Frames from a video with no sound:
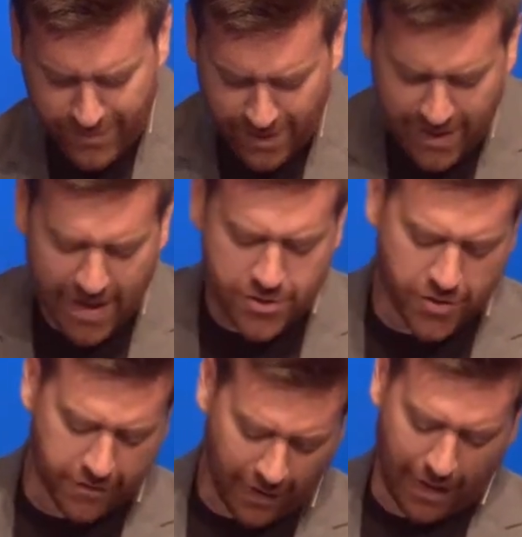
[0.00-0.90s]
In
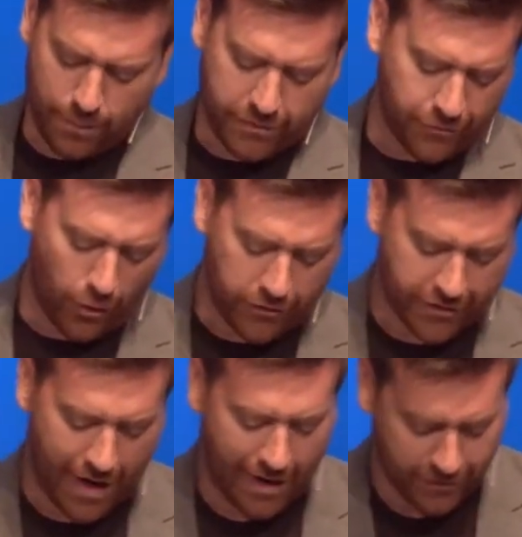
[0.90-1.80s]
ancient times, false
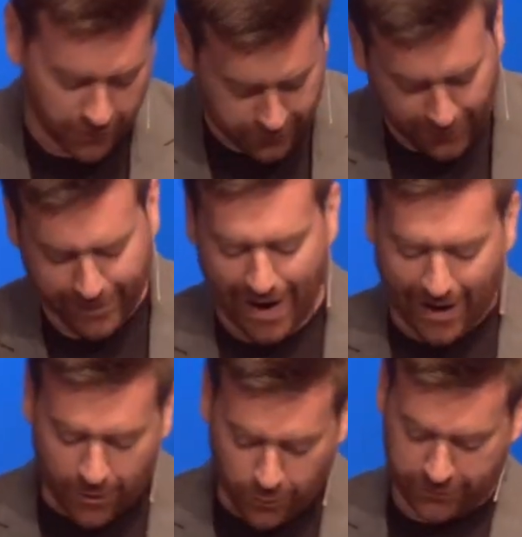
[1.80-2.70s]
gods looked like
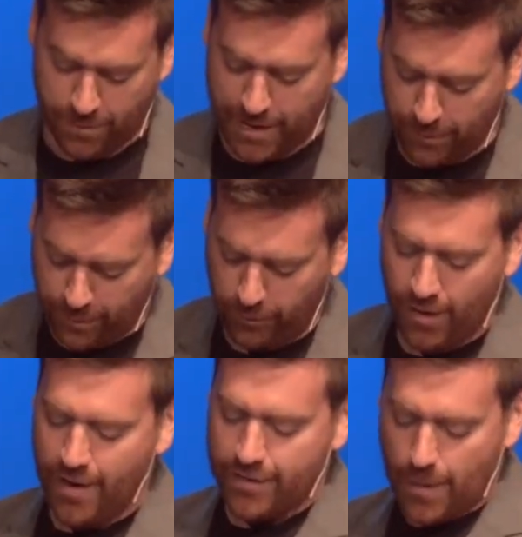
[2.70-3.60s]
idols that
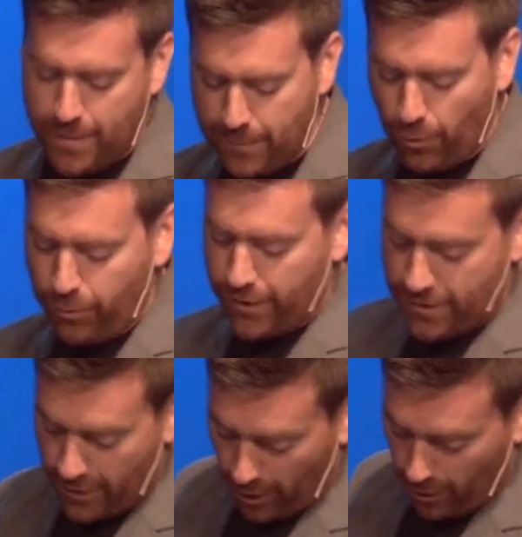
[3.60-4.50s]
people put
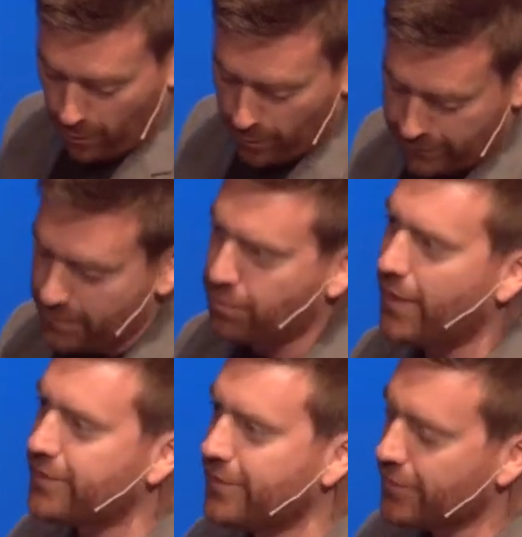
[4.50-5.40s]
in their homes and
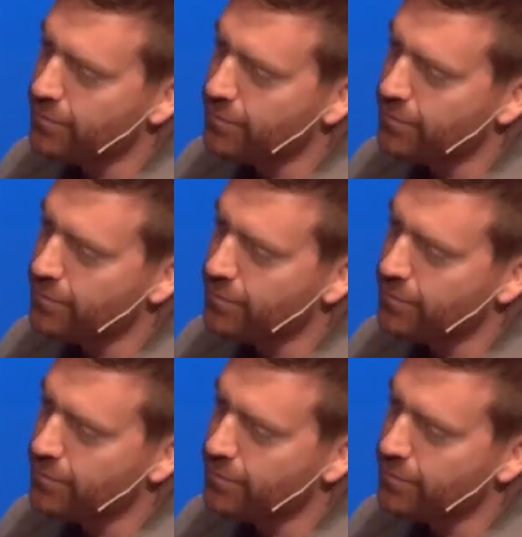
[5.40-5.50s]
places of